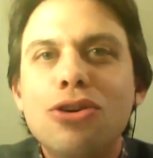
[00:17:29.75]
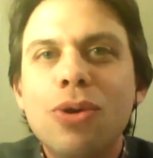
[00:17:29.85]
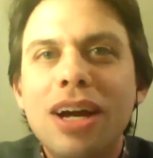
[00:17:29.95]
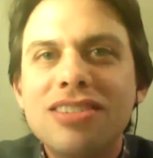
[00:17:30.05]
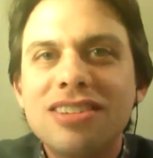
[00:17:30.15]

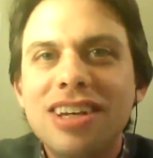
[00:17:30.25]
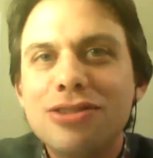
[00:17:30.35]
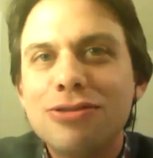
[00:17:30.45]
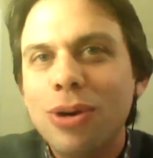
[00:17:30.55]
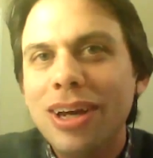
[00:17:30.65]

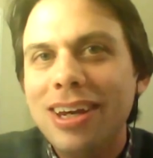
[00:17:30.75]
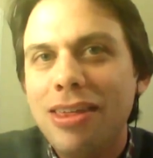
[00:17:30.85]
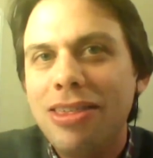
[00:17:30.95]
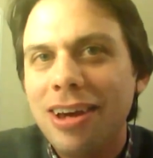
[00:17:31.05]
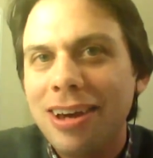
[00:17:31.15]
Craigslist for
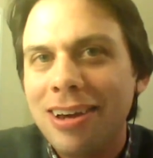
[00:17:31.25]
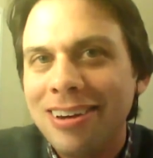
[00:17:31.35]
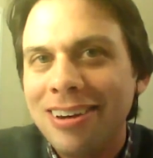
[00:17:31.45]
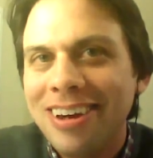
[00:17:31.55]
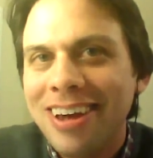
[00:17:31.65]
anything.
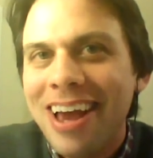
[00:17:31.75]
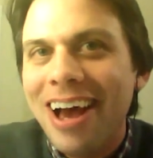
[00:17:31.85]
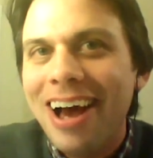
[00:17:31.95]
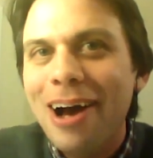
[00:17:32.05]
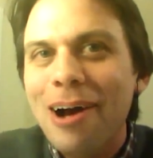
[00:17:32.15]

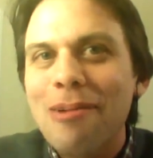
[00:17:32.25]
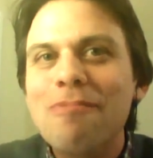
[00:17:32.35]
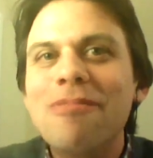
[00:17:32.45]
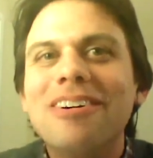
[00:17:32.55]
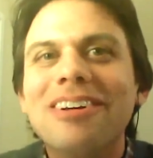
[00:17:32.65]

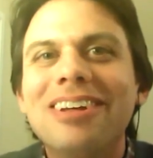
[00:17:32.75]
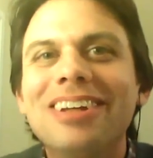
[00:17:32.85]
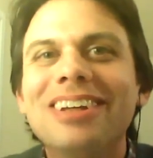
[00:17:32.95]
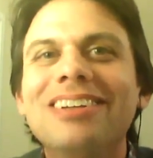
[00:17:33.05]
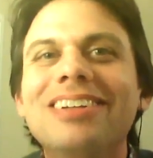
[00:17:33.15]
Um, Wait